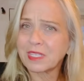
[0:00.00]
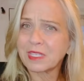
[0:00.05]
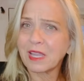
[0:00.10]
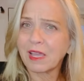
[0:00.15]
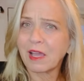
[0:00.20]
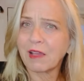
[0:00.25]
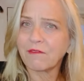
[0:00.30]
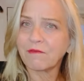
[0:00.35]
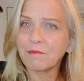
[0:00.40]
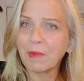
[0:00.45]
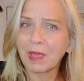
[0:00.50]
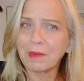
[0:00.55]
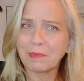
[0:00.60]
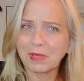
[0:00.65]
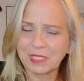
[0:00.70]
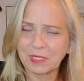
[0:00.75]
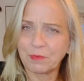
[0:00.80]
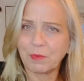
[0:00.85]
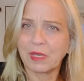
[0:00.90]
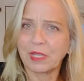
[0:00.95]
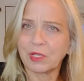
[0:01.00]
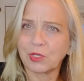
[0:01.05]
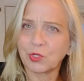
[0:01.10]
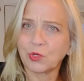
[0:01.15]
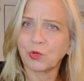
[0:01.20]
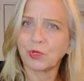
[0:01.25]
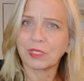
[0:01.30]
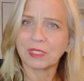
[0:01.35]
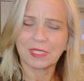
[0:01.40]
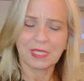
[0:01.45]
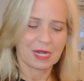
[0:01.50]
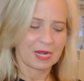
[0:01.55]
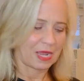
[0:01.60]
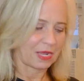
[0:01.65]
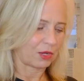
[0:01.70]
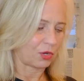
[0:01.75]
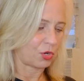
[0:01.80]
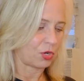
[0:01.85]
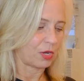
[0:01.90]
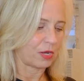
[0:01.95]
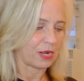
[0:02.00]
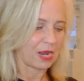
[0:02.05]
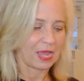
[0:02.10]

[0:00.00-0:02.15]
of my mixed media tools that I could.